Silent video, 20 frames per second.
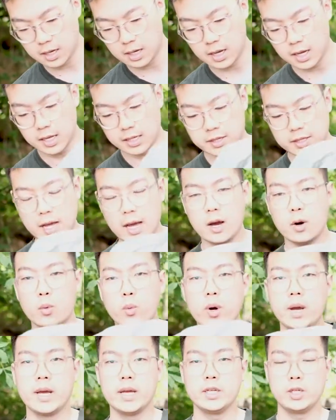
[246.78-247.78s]
and that
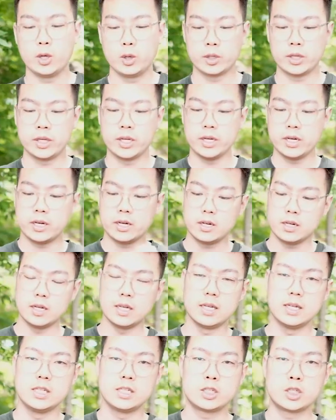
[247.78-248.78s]
way your gear
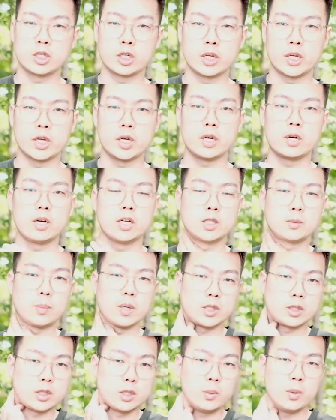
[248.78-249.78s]
is secure,
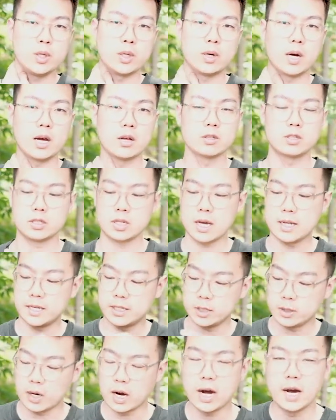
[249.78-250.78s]
especially when you're outside
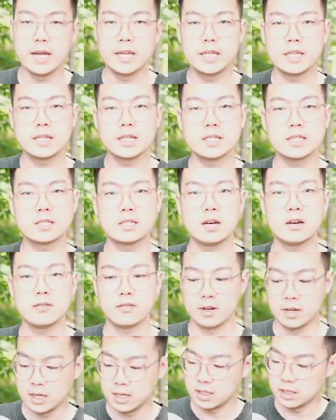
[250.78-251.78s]
and you're hiking and stuff.
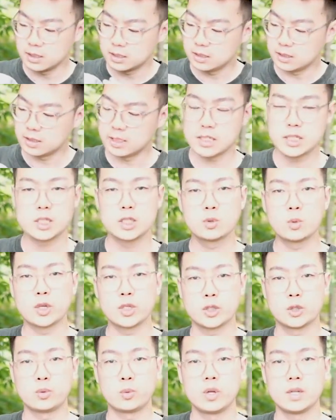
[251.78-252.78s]
This is
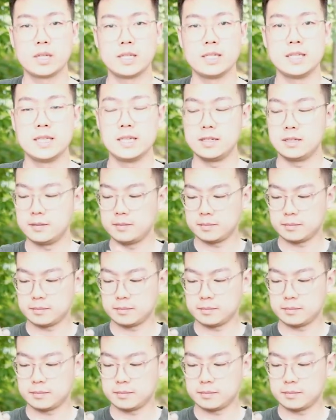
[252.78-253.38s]
what you really need.